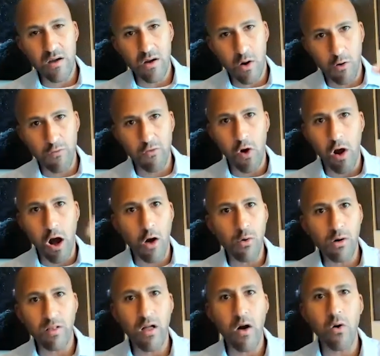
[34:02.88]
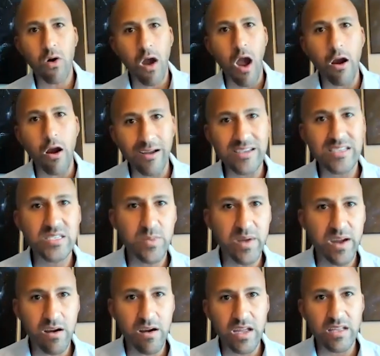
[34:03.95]
overall will lower our
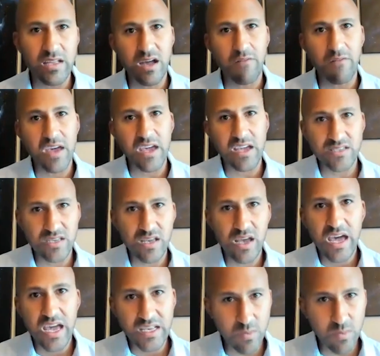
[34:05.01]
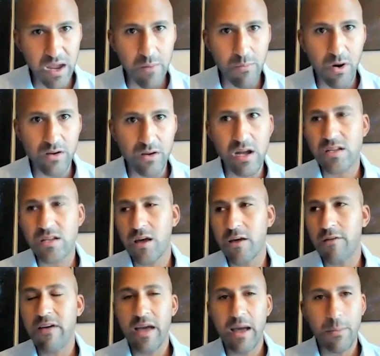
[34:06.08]
experience of it as being
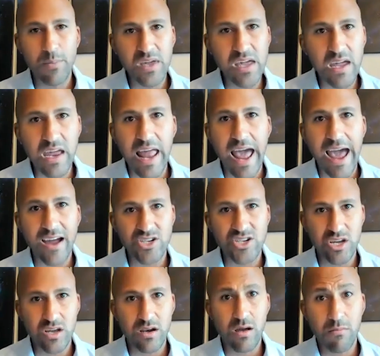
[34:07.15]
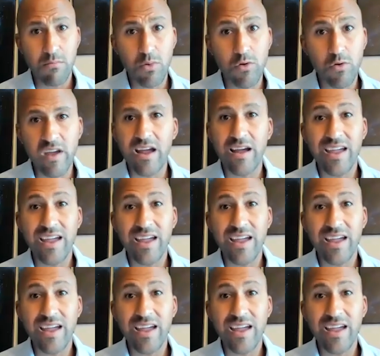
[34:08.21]
productive, being in action, moving.